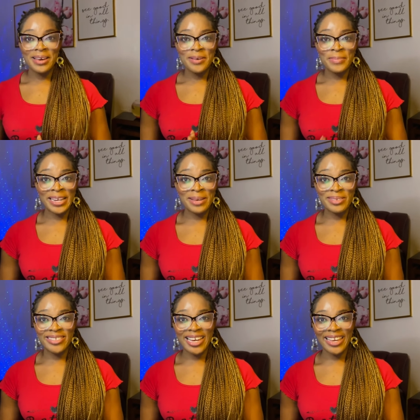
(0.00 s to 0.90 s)
My name is
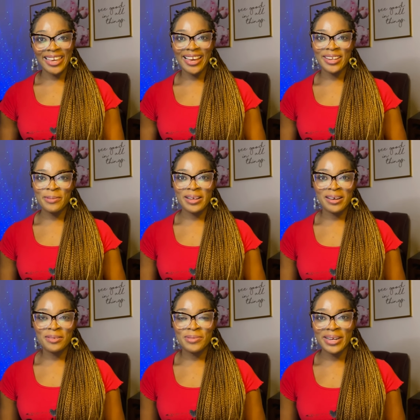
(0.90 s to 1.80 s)
Jackie, and you're welcome
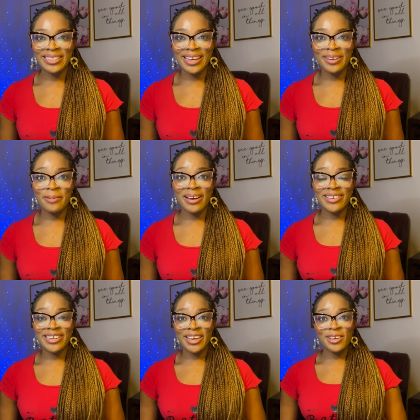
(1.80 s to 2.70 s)
to my channel where I
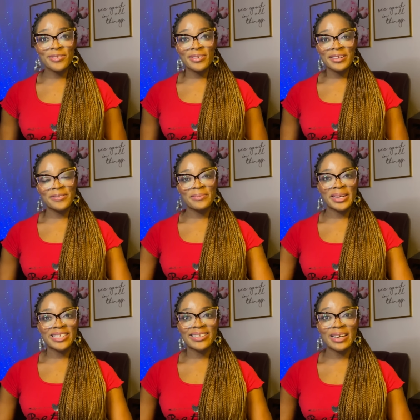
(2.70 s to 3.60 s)
share useful
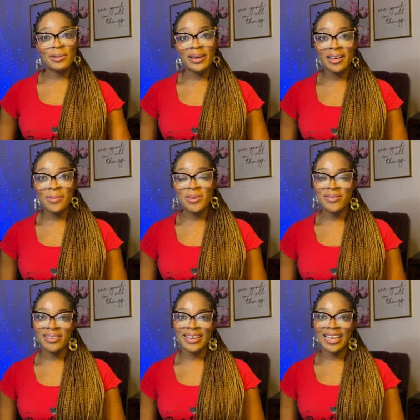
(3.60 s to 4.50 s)
information that will help you
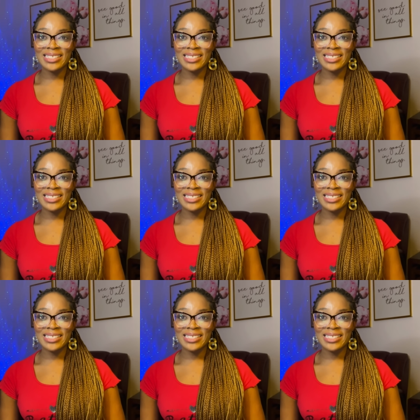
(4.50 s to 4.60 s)
relocate